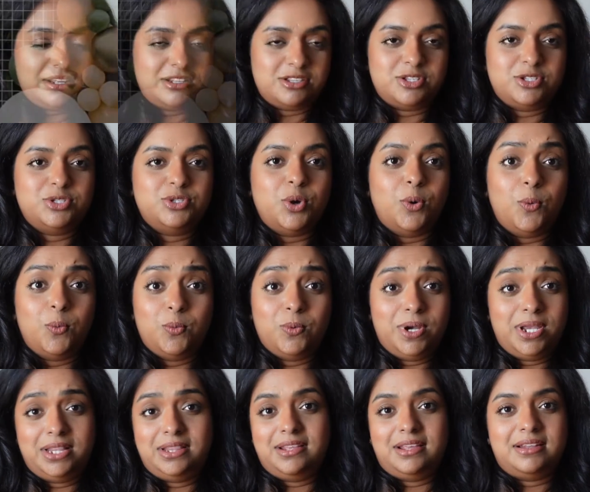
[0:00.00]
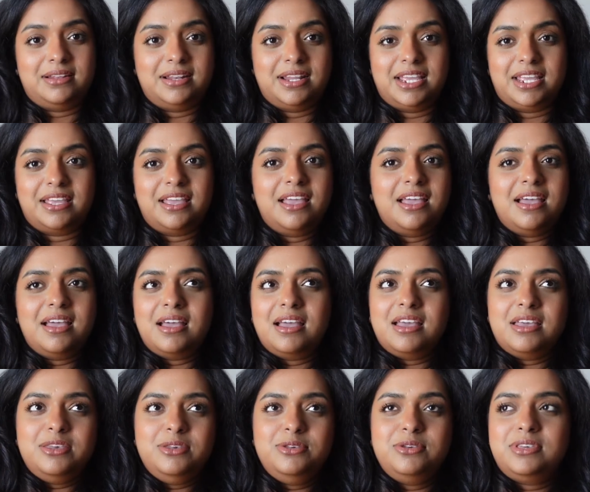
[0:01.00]
it's so worth it. Like,
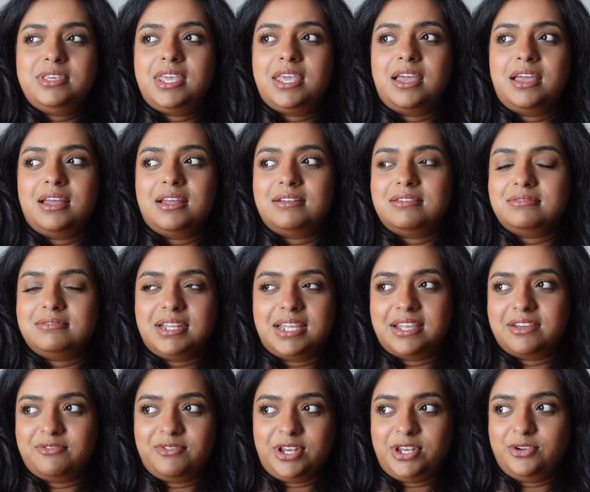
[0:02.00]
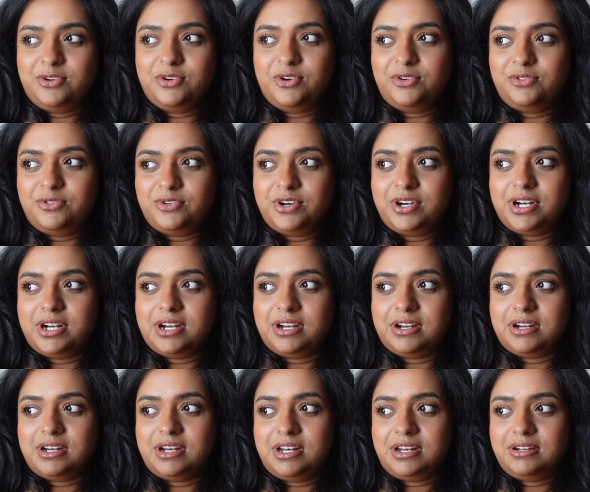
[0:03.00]
you can't, like, when you go for
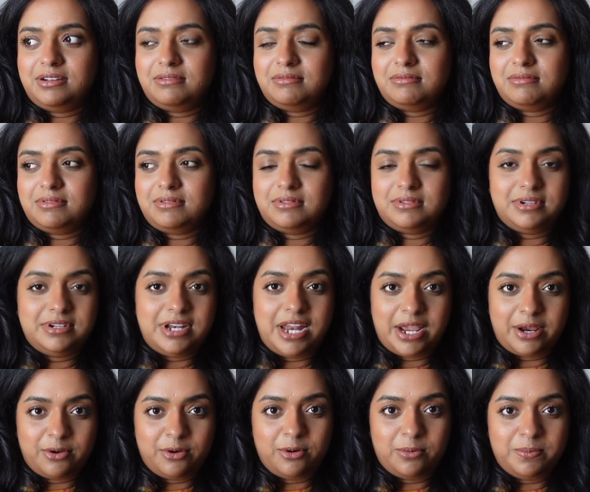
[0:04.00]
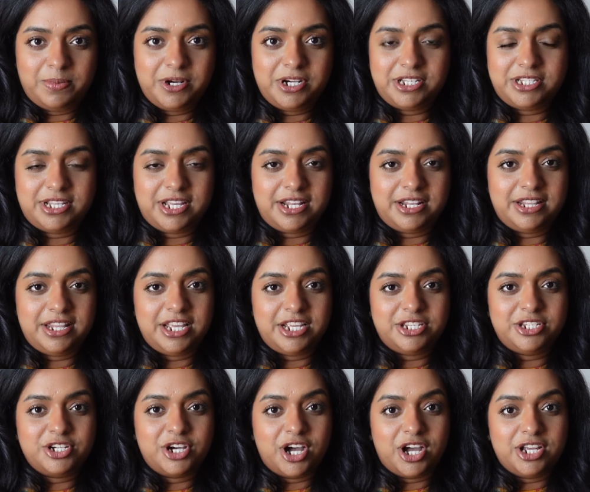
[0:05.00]
a deco person, they
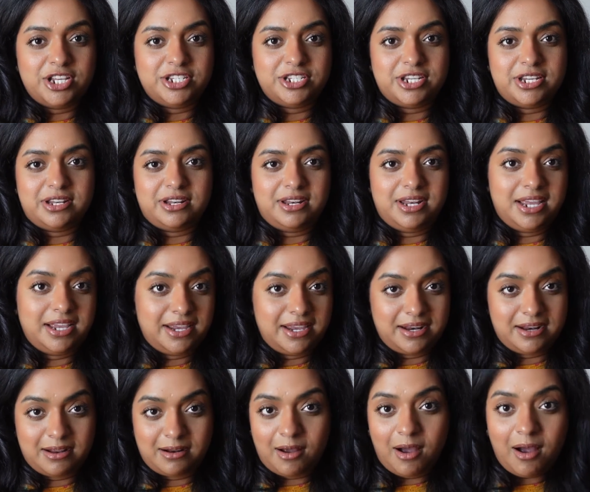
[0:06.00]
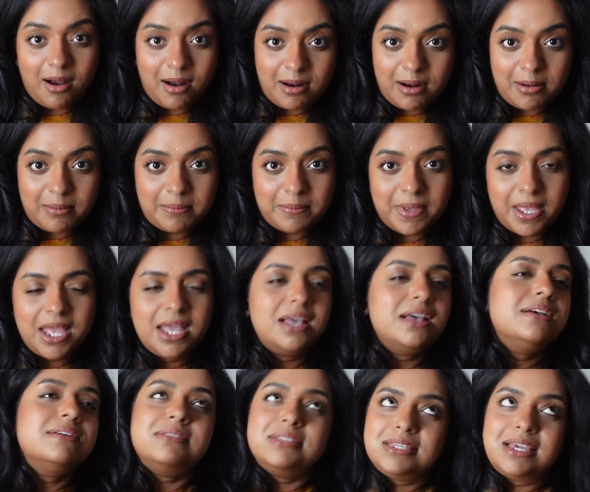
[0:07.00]
charge a leg and an arm.
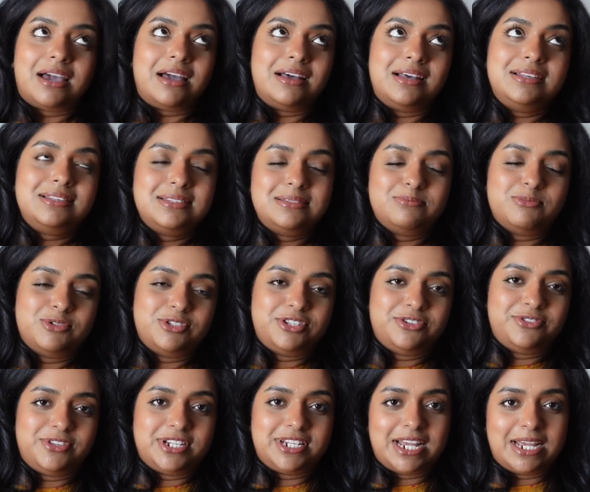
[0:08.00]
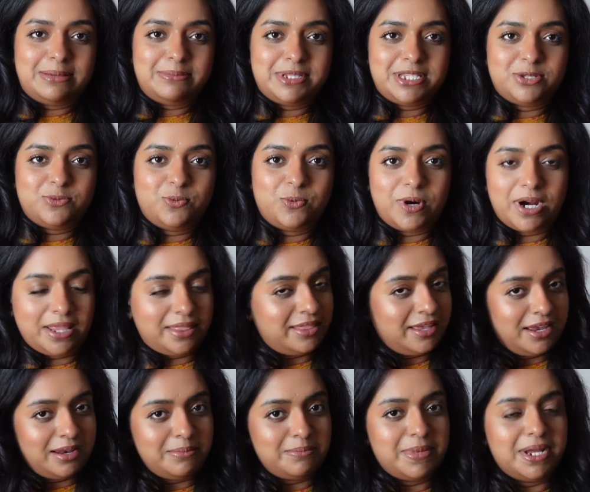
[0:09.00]
Yes, most of the time it's worth
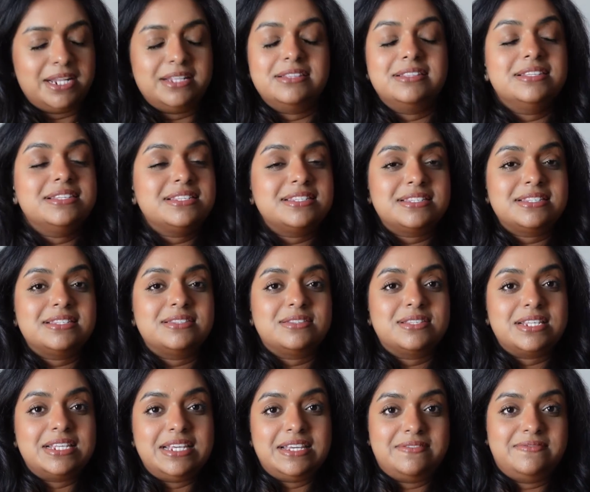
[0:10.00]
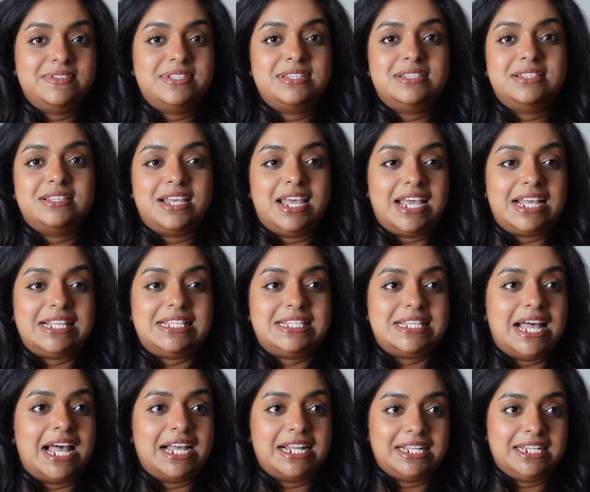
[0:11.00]
it, but this gives
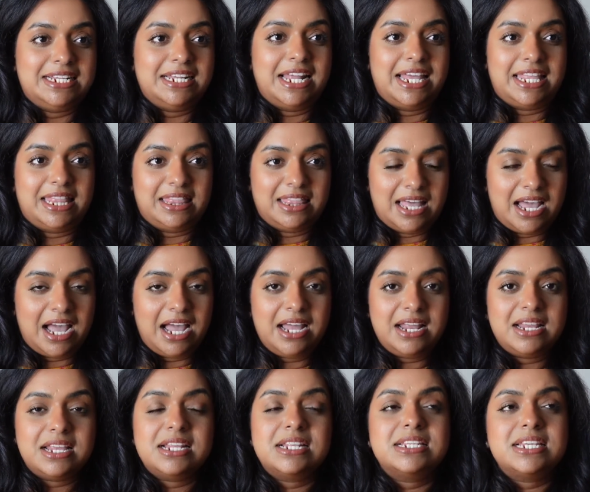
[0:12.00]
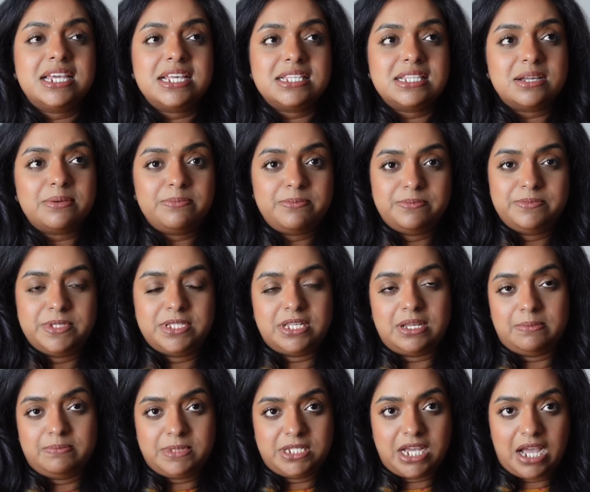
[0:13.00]
exactly like that. It takes up
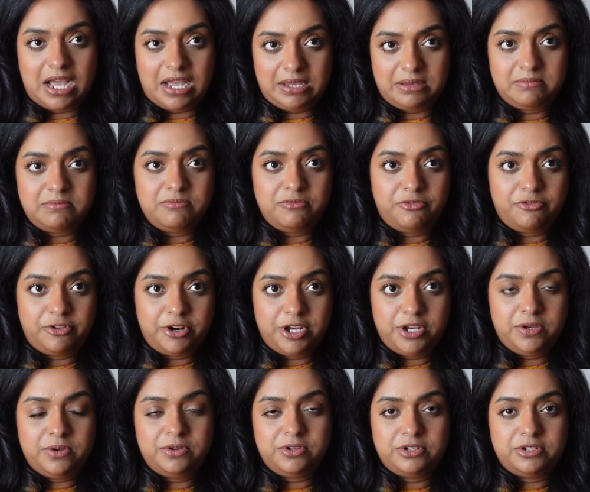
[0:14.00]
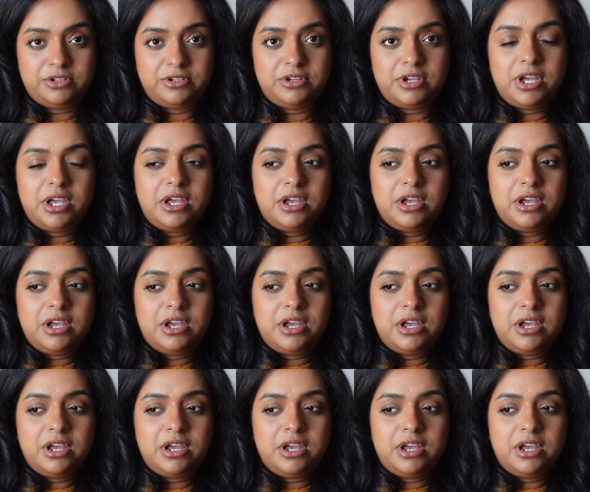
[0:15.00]
some time for you to